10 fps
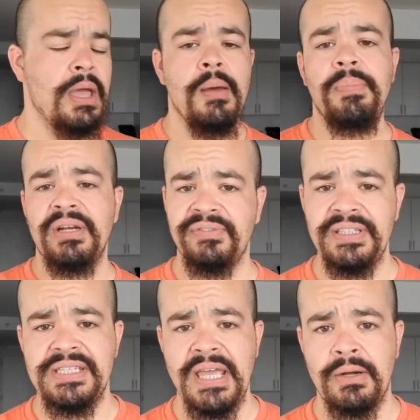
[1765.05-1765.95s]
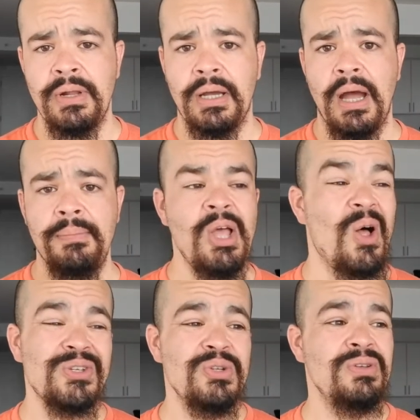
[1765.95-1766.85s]
peterfeliciano.com.
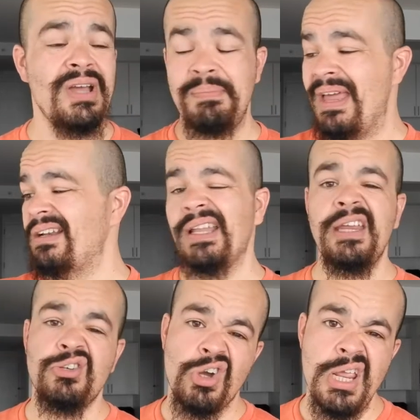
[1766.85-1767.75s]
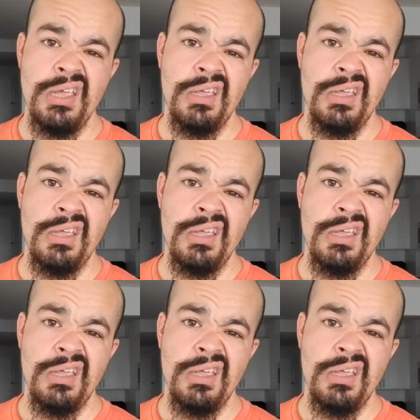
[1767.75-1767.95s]
Also, I made a link tree,